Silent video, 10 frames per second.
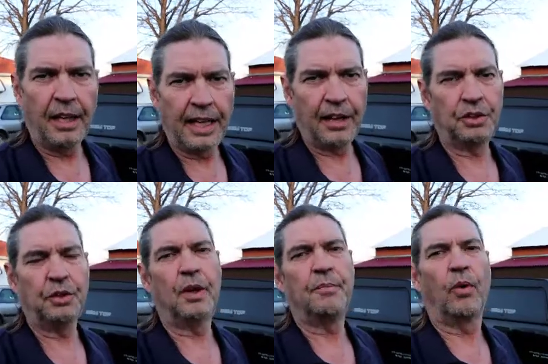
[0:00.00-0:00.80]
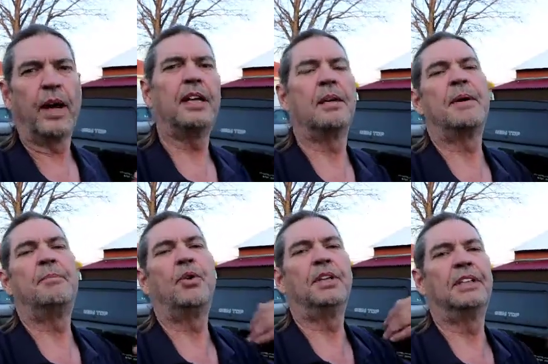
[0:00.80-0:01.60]
and down to I'm writing on my
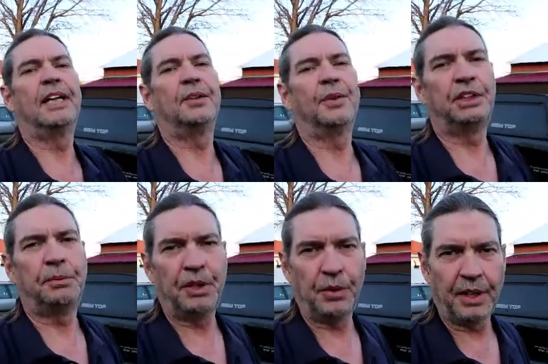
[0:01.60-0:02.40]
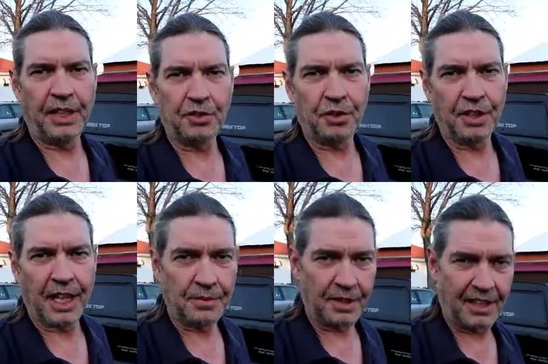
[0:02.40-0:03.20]
board exactly what I should be doing at certain
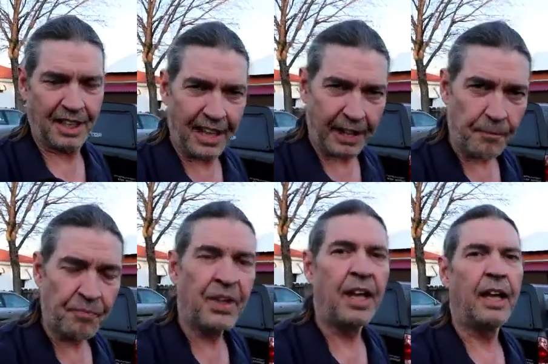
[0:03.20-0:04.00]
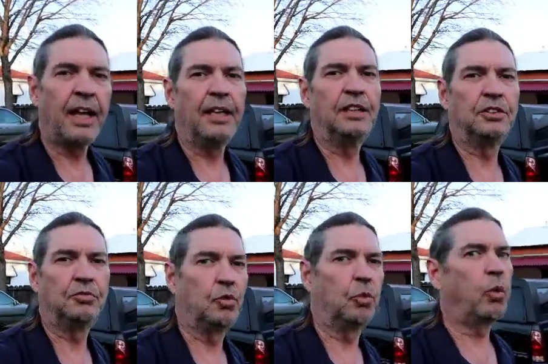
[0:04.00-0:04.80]
times of the day. And
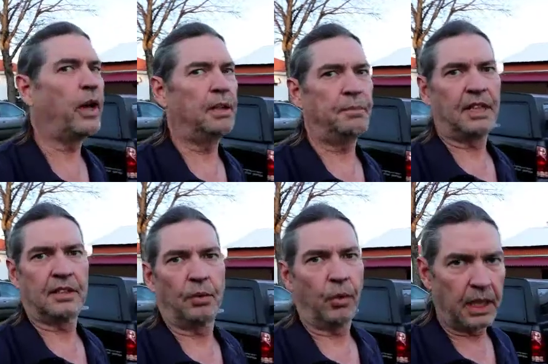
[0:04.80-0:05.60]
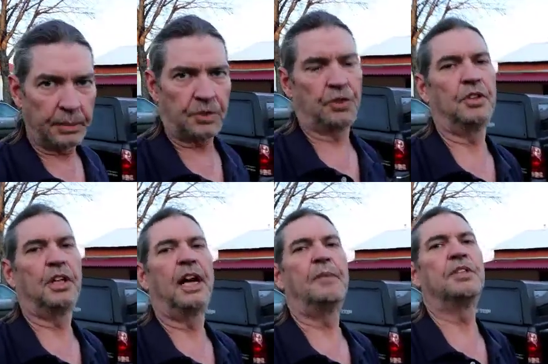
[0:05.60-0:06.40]
it's great because I wake up at a certain
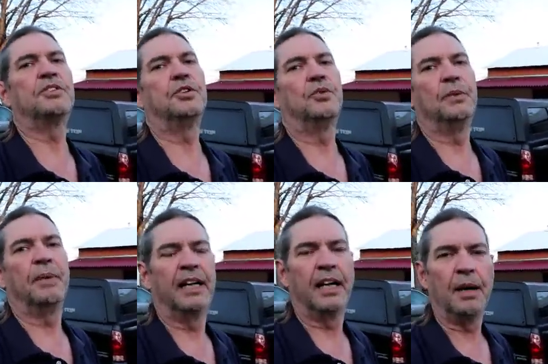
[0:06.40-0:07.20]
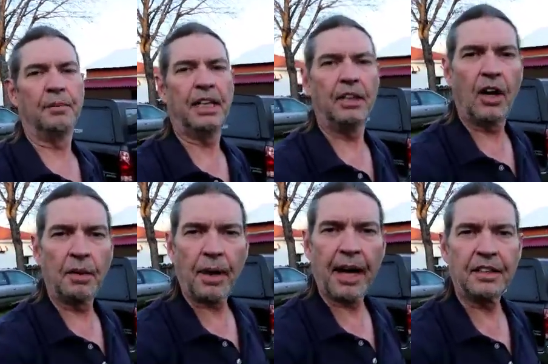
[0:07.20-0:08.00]
time, I start doing my um,
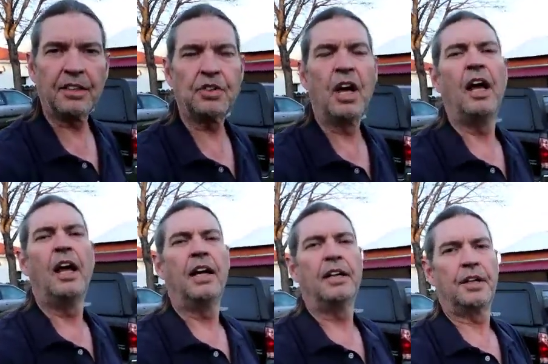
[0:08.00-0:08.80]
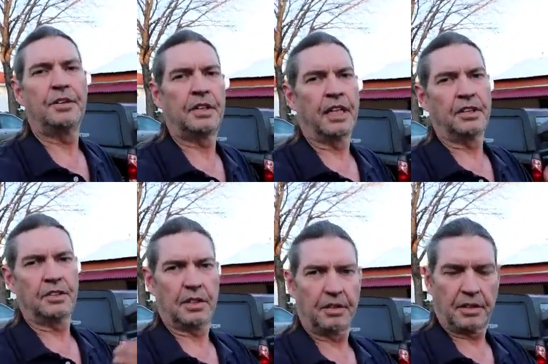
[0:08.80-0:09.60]
Qigong practice and other
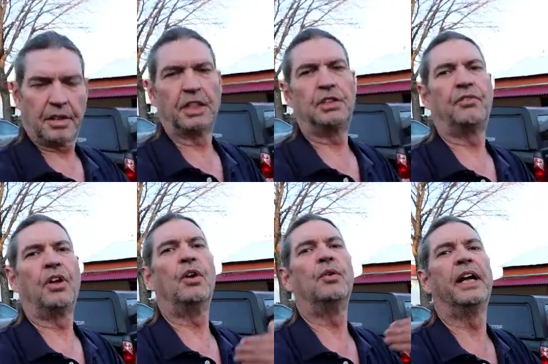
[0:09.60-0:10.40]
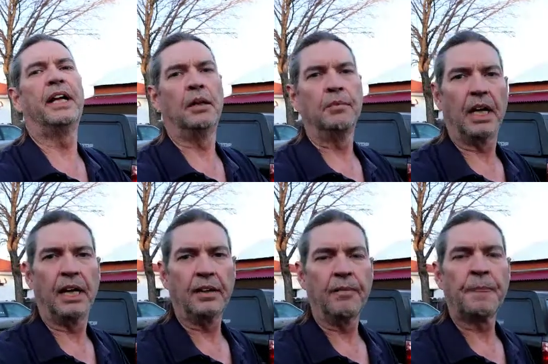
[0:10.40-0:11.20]
things, and things flow and I get them
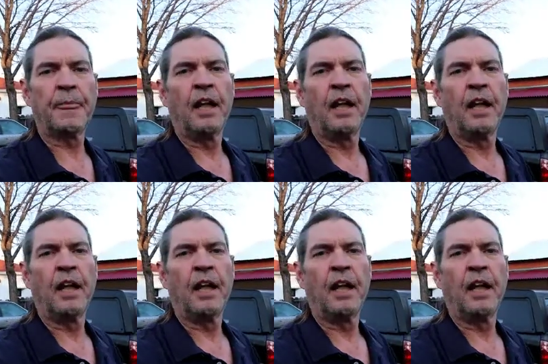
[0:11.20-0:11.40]
done.